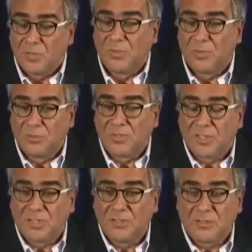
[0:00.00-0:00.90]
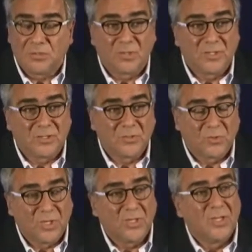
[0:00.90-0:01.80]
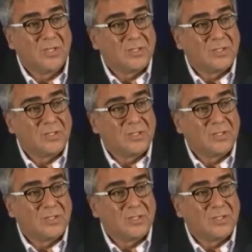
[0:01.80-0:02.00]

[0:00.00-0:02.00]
We do studies on drugs as well